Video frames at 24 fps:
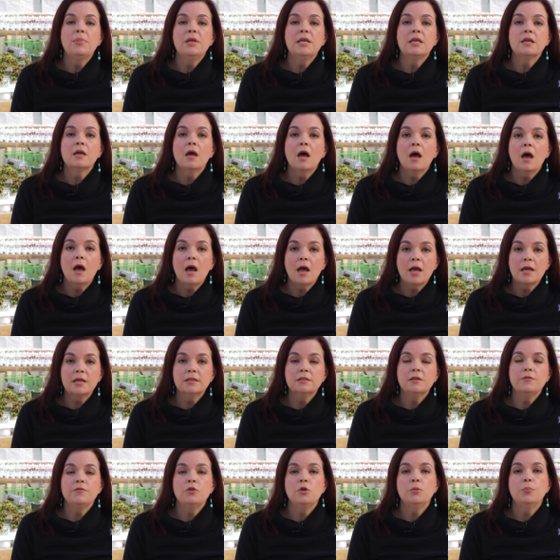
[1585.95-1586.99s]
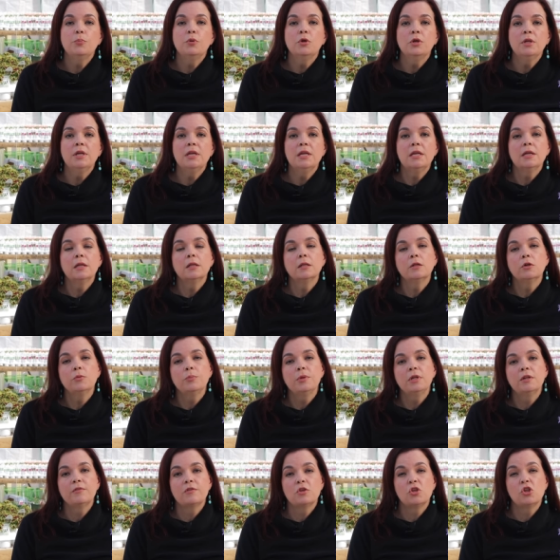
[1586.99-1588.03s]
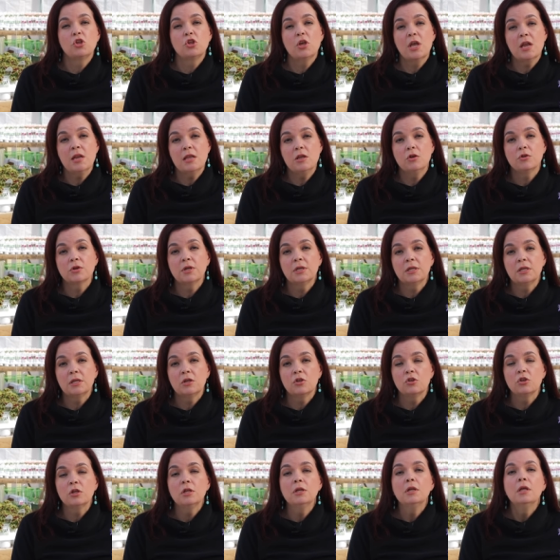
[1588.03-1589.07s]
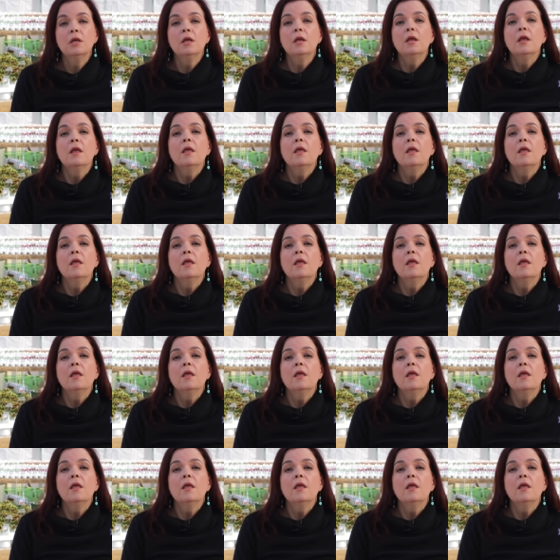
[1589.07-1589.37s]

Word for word: because if you put it in a little bit of a shadier condition,